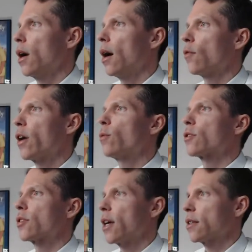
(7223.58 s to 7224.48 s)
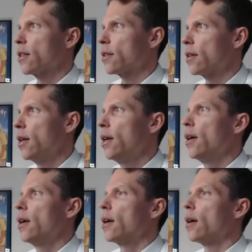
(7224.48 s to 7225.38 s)
Ray was testing.
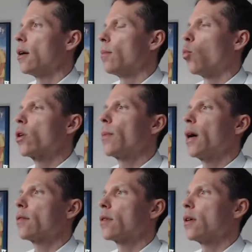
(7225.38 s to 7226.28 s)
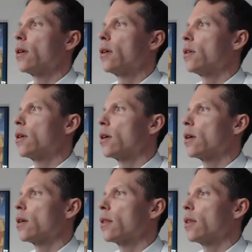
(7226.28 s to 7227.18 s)
What about
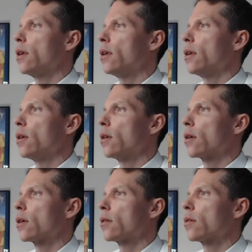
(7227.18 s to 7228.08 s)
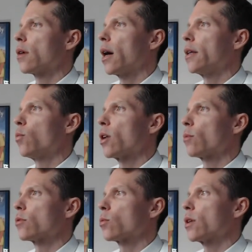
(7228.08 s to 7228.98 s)
the Heidi? What I
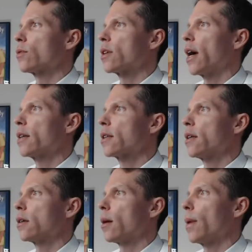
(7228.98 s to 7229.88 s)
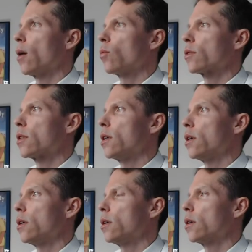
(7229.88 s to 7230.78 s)
was asking about was
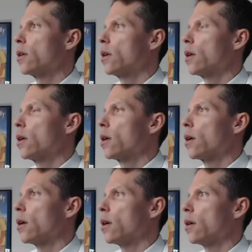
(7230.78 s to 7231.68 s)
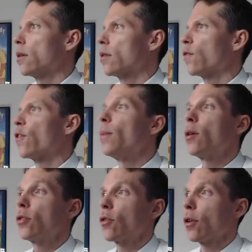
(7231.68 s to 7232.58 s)
the
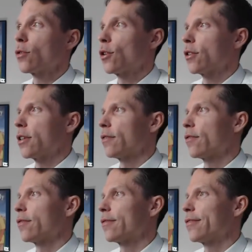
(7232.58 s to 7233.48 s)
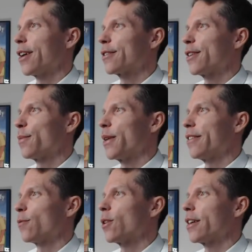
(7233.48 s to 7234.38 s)
familiar alternative, not Tippy, the
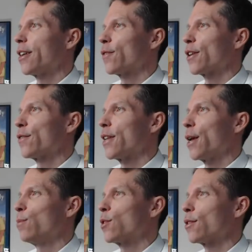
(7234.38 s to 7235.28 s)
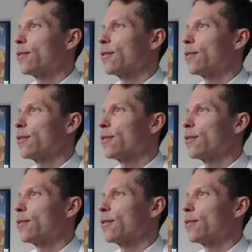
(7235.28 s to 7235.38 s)
one I never give a name to.